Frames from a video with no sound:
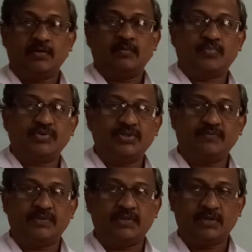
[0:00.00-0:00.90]
proceed with
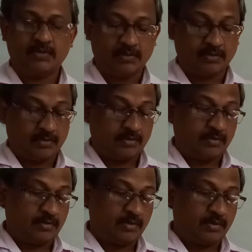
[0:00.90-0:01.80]

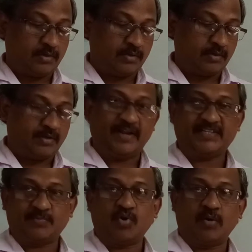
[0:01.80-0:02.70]
the
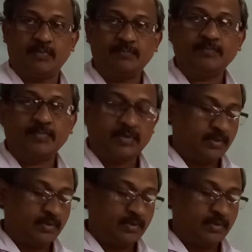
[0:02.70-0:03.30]
next problem.